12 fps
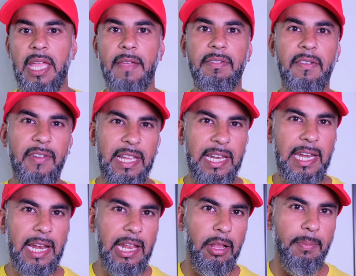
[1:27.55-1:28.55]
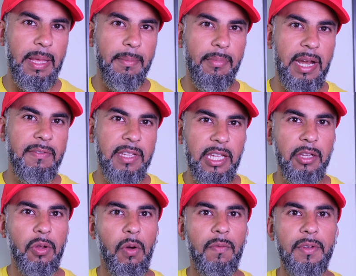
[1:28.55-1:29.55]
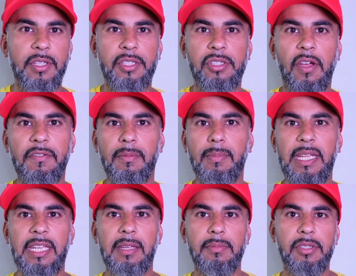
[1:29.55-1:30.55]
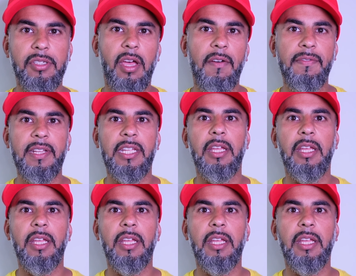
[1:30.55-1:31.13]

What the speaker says: If you're feeling a little bit brave, you can go for the soft, medium, soft.